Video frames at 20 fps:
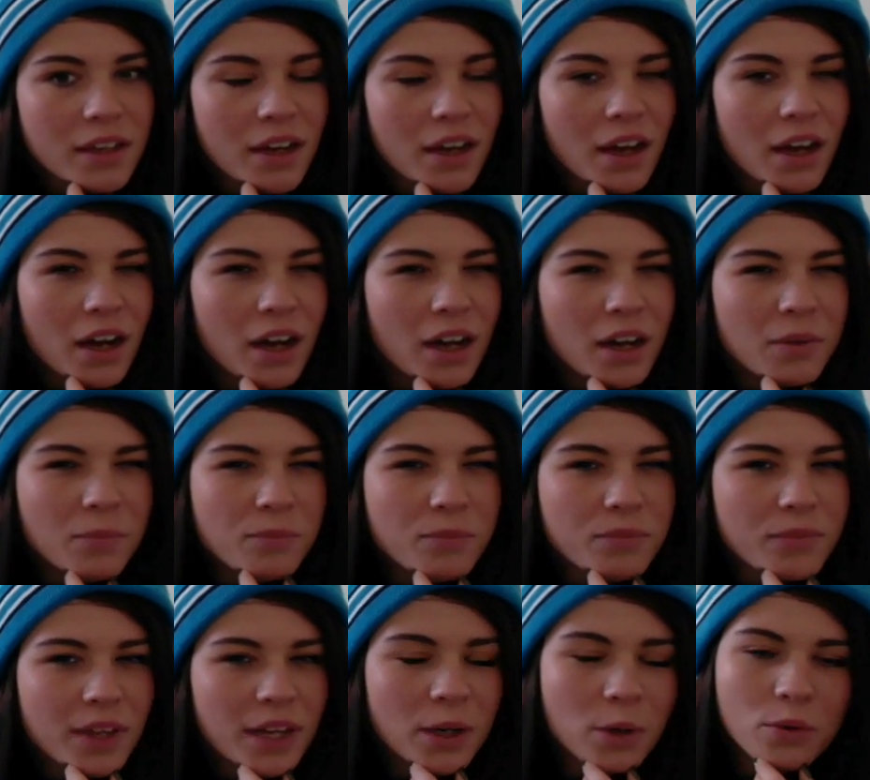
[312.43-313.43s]
I
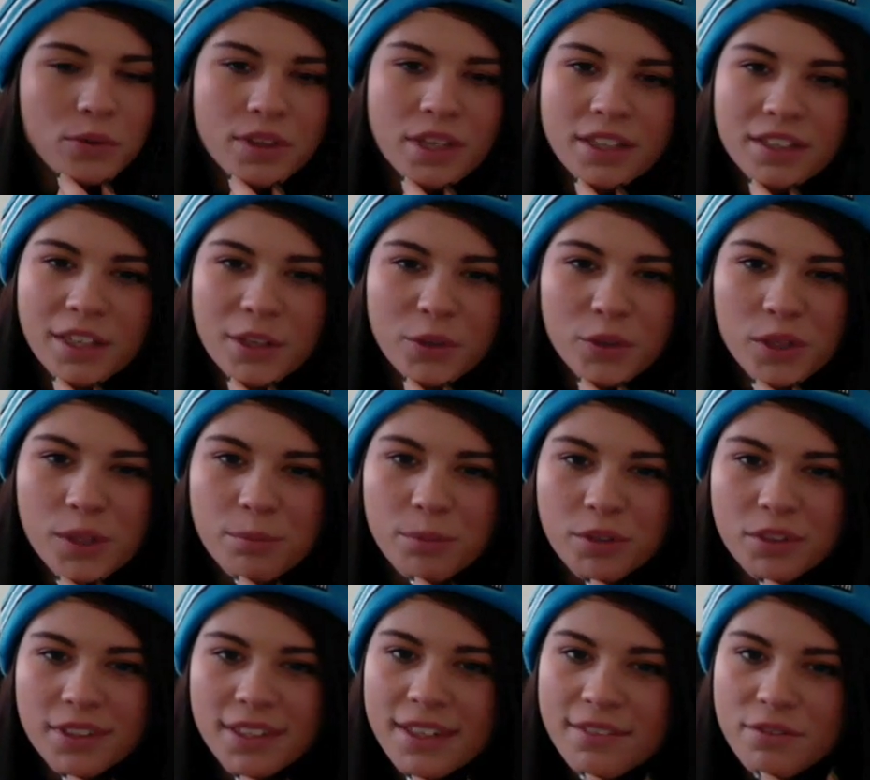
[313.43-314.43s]
don't think they really
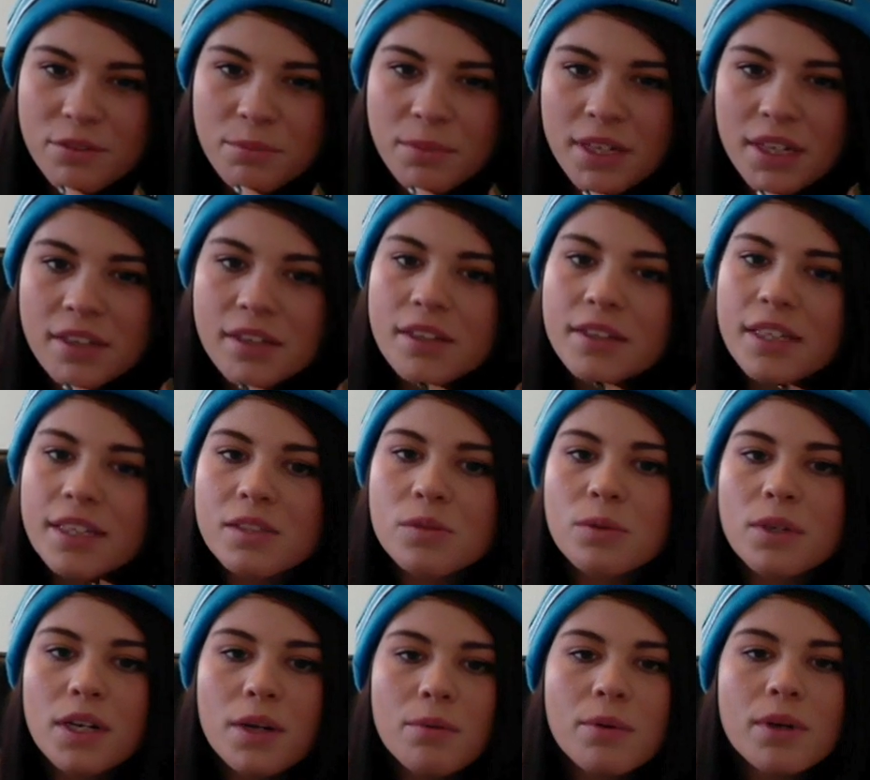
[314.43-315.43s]
believed me that that's
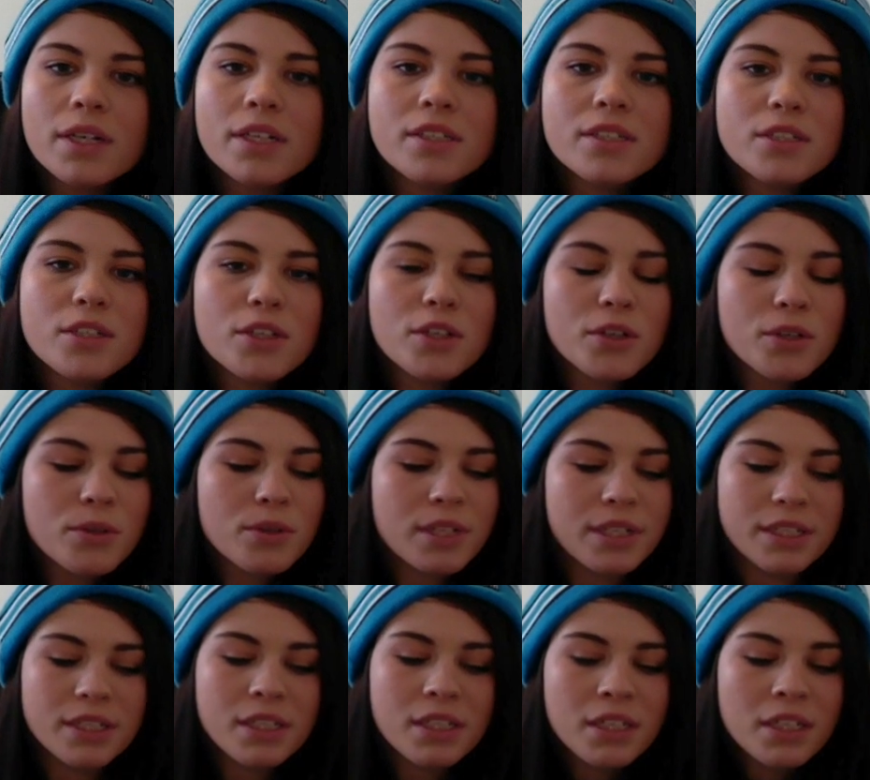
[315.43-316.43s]
what I wanted to do.
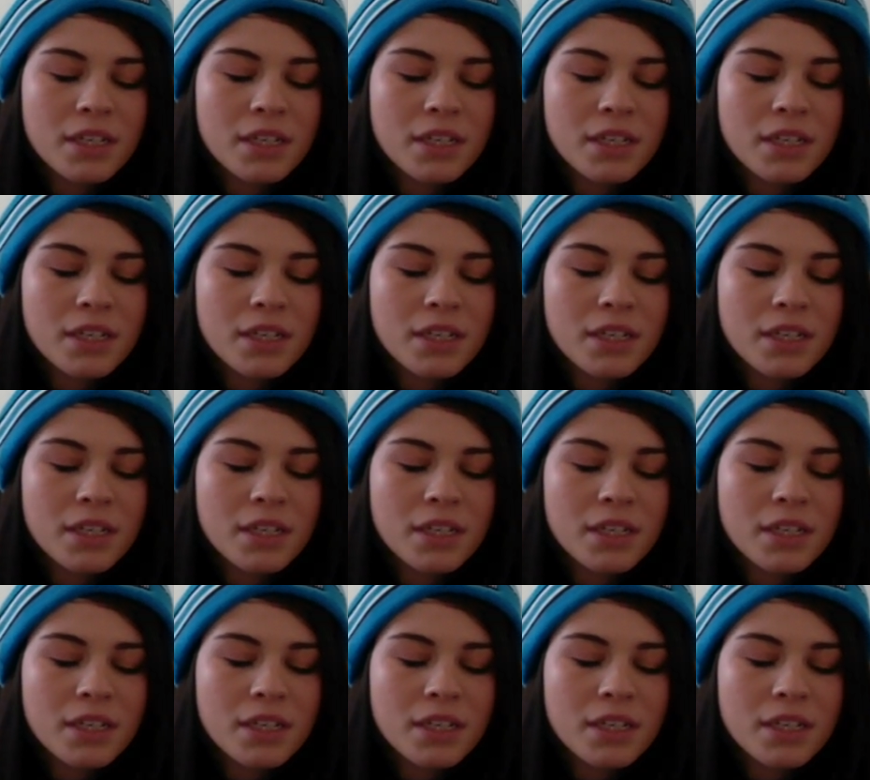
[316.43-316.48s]
And